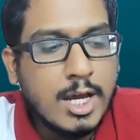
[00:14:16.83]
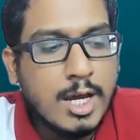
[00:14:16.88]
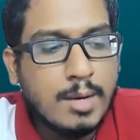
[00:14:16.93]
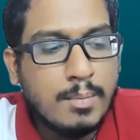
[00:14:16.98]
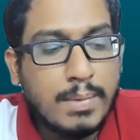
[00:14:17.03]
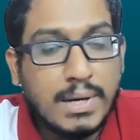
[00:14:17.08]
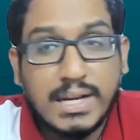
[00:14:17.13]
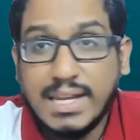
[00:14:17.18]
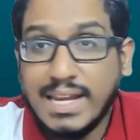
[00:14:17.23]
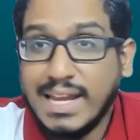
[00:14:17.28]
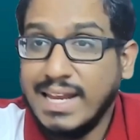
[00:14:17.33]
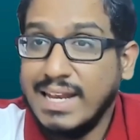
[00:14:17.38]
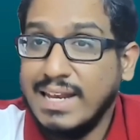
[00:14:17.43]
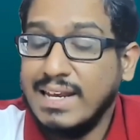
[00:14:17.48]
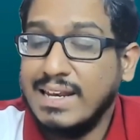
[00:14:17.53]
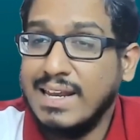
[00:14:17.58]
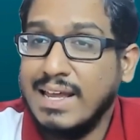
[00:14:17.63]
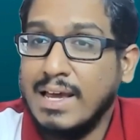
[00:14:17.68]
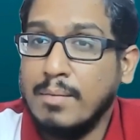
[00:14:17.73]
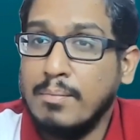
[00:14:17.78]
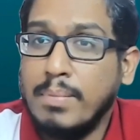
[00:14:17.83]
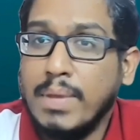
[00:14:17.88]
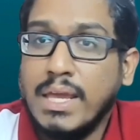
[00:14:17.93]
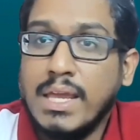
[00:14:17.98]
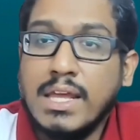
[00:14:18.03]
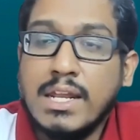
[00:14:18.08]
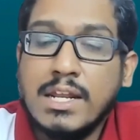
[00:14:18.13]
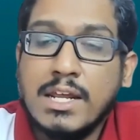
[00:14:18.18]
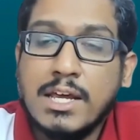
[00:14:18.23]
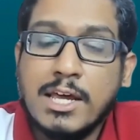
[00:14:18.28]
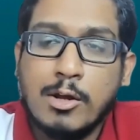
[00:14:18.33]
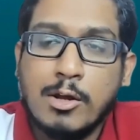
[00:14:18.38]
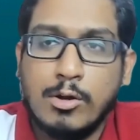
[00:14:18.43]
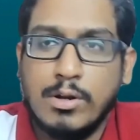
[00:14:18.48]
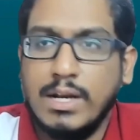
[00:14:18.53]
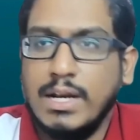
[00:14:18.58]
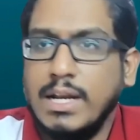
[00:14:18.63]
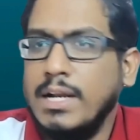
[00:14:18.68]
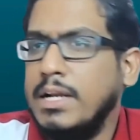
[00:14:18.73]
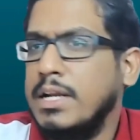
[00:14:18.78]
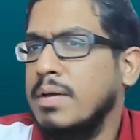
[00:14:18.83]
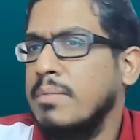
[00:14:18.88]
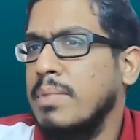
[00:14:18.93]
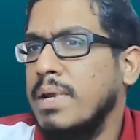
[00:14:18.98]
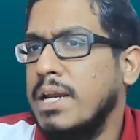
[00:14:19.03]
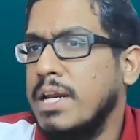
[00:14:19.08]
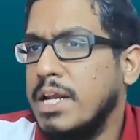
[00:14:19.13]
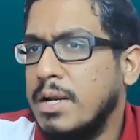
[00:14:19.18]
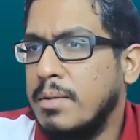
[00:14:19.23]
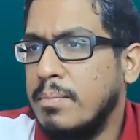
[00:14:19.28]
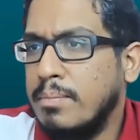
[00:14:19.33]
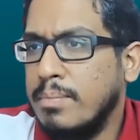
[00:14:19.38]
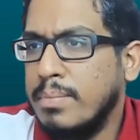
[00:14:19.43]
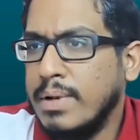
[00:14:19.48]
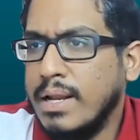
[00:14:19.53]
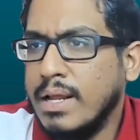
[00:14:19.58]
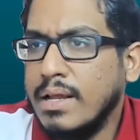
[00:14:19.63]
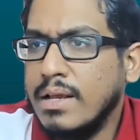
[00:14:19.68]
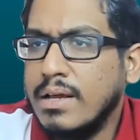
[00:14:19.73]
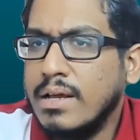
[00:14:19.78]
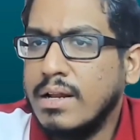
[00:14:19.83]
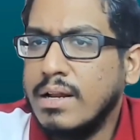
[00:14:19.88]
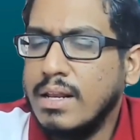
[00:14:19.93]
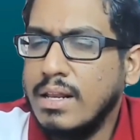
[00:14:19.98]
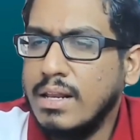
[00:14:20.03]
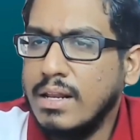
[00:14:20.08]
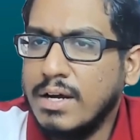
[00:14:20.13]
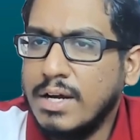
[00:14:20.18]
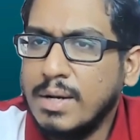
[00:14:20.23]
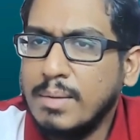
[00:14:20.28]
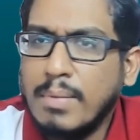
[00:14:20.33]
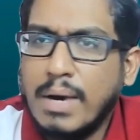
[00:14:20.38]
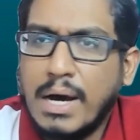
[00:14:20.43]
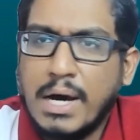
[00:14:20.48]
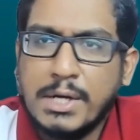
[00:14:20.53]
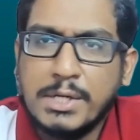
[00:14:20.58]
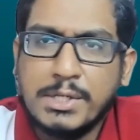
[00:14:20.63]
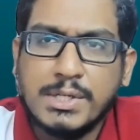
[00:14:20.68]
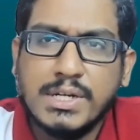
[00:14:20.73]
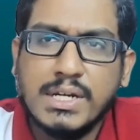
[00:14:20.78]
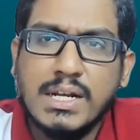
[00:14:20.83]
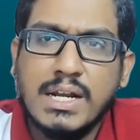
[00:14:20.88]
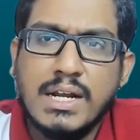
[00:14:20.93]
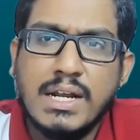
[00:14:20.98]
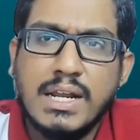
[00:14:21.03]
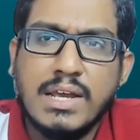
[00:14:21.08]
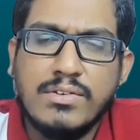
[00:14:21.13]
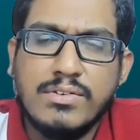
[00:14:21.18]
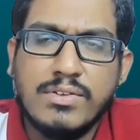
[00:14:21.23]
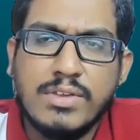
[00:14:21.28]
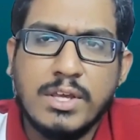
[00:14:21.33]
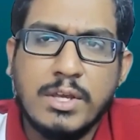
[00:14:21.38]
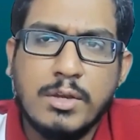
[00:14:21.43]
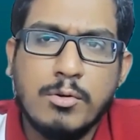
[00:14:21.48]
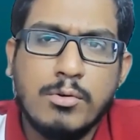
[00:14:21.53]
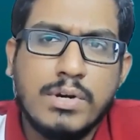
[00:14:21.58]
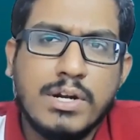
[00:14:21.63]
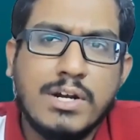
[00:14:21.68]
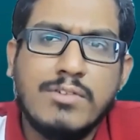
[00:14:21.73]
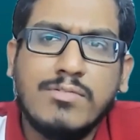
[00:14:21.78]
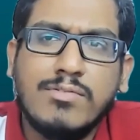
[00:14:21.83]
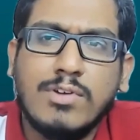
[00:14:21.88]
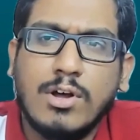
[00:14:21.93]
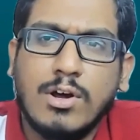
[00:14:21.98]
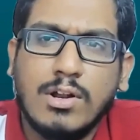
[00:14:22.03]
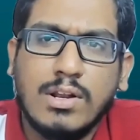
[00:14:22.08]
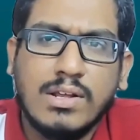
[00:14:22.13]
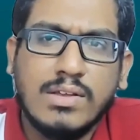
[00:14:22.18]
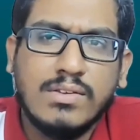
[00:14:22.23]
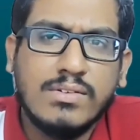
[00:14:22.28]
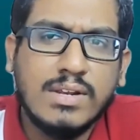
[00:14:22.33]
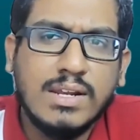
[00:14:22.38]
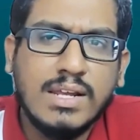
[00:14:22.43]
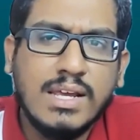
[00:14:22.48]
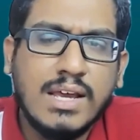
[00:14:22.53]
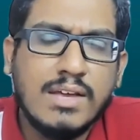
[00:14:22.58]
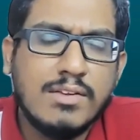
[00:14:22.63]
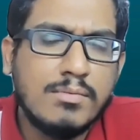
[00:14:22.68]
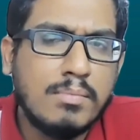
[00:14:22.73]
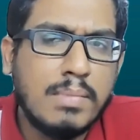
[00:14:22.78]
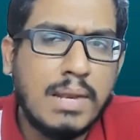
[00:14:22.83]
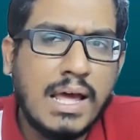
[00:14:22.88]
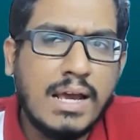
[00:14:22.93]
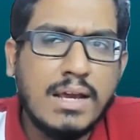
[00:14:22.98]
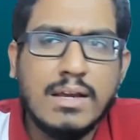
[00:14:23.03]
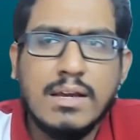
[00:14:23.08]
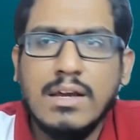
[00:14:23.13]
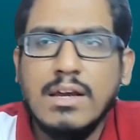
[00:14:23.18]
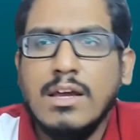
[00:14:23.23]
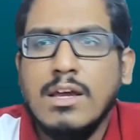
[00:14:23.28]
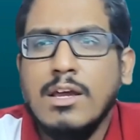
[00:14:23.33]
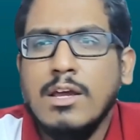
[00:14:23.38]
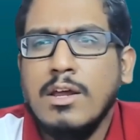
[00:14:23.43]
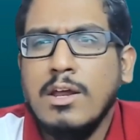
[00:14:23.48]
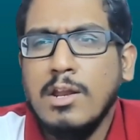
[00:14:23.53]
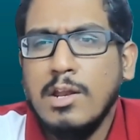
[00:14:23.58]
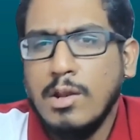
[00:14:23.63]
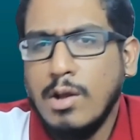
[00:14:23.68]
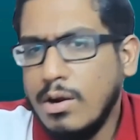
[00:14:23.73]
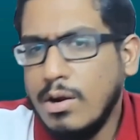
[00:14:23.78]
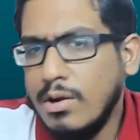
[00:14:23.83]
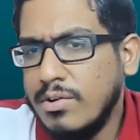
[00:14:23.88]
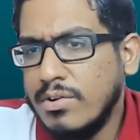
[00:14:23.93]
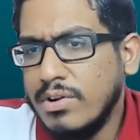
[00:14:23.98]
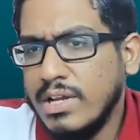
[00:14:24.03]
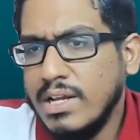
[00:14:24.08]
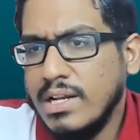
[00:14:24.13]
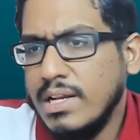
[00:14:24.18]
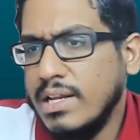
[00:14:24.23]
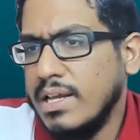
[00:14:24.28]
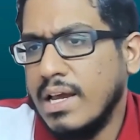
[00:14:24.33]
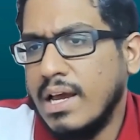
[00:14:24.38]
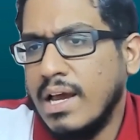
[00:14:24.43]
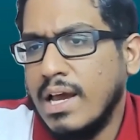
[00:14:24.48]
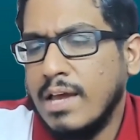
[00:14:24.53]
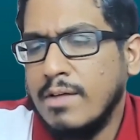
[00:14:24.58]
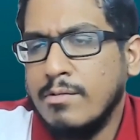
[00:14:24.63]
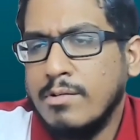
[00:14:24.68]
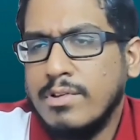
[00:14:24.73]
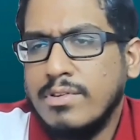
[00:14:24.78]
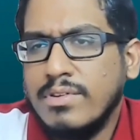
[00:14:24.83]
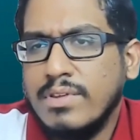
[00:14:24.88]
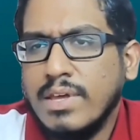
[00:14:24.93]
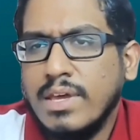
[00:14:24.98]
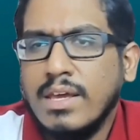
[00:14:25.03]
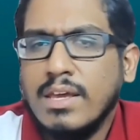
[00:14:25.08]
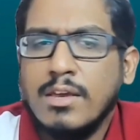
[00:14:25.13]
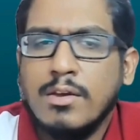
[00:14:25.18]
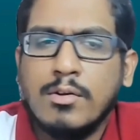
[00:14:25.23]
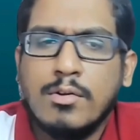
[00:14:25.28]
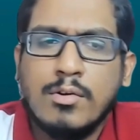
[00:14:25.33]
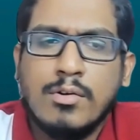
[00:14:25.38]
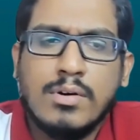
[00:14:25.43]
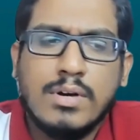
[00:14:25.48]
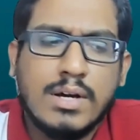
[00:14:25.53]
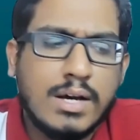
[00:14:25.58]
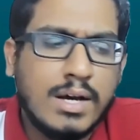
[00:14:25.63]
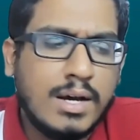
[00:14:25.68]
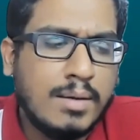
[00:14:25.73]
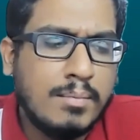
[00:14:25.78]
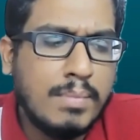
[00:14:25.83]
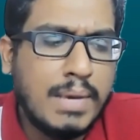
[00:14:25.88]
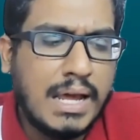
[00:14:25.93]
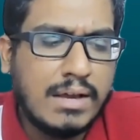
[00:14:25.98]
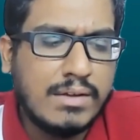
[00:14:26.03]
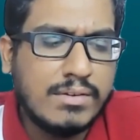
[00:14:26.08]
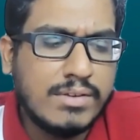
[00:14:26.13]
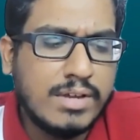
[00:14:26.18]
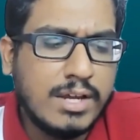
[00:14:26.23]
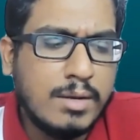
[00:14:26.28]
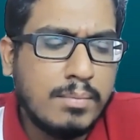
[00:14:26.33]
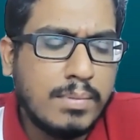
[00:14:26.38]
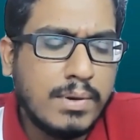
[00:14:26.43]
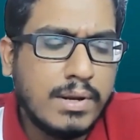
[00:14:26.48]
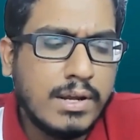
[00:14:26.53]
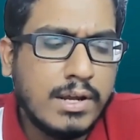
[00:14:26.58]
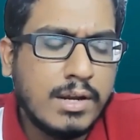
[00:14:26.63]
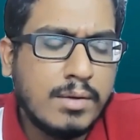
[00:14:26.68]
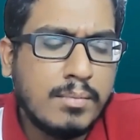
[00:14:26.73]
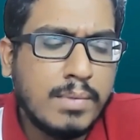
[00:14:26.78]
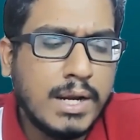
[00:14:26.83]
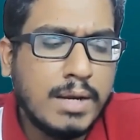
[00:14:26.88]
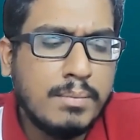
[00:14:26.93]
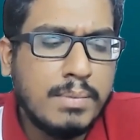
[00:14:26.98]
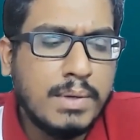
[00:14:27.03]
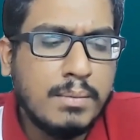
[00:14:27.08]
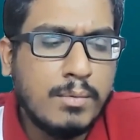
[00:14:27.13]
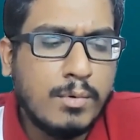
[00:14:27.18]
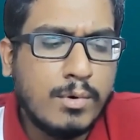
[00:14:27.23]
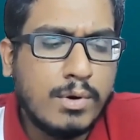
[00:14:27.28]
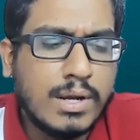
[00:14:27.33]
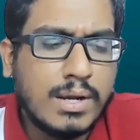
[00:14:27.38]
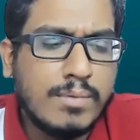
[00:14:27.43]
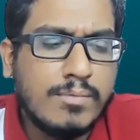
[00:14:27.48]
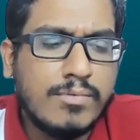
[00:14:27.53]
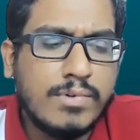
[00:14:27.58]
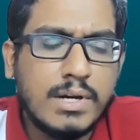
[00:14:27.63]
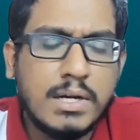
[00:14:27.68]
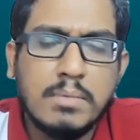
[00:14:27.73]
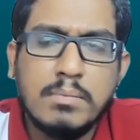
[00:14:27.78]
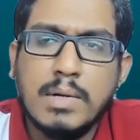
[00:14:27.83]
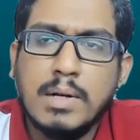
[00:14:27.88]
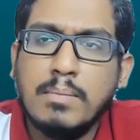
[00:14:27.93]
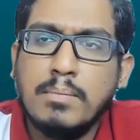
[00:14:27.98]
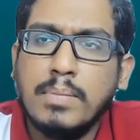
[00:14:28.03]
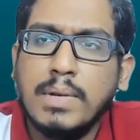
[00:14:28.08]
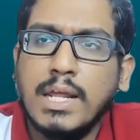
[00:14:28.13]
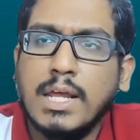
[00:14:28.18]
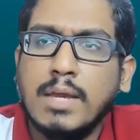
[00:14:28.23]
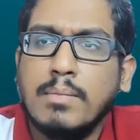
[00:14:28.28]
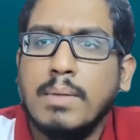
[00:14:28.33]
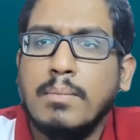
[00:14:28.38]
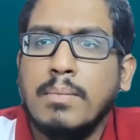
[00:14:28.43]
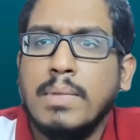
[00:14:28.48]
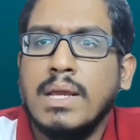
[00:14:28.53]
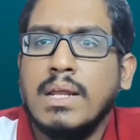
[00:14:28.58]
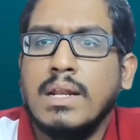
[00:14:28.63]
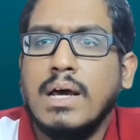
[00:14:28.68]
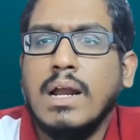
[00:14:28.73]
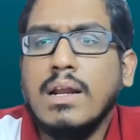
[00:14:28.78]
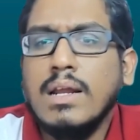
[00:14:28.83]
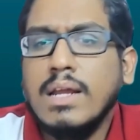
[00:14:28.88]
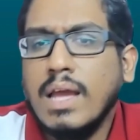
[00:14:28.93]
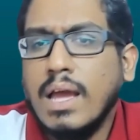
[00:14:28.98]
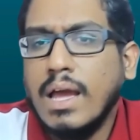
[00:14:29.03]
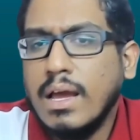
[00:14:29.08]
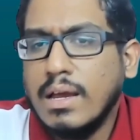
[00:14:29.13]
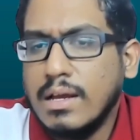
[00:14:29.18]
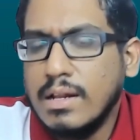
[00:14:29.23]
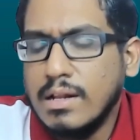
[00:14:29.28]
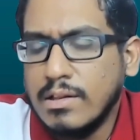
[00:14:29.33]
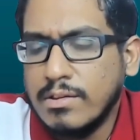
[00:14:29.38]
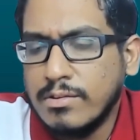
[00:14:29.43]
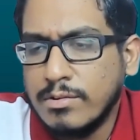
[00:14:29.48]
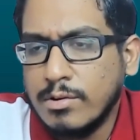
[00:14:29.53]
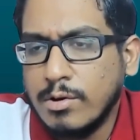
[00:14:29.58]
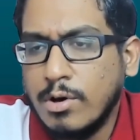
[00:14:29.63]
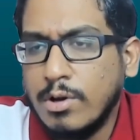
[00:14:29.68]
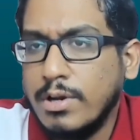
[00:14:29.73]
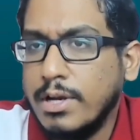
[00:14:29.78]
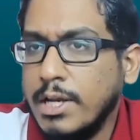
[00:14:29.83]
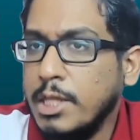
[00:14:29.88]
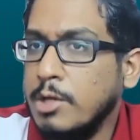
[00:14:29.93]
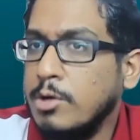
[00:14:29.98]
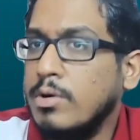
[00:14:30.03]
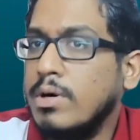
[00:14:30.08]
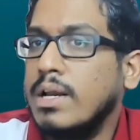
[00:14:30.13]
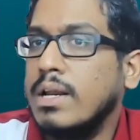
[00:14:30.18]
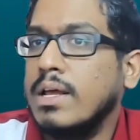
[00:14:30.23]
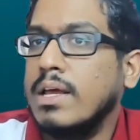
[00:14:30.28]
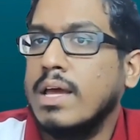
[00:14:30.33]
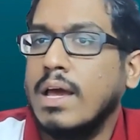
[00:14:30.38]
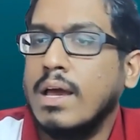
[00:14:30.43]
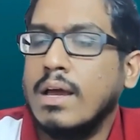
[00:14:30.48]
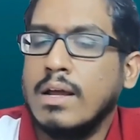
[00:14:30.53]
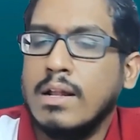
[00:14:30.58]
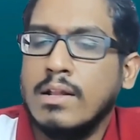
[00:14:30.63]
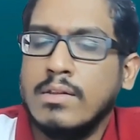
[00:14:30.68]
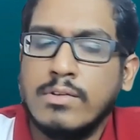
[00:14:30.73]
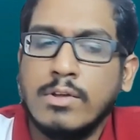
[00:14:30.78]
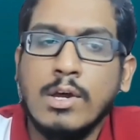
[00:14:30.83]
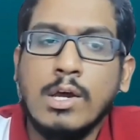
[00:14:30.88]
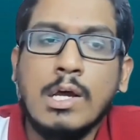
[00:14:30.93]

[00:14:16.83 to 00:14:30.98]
But can a beginner or an intermediate player learn Marshall and execute it flawlessly as black? Not really. I would say, a black side player might be more comfortable playing maybe an arcangles or neo arcangles,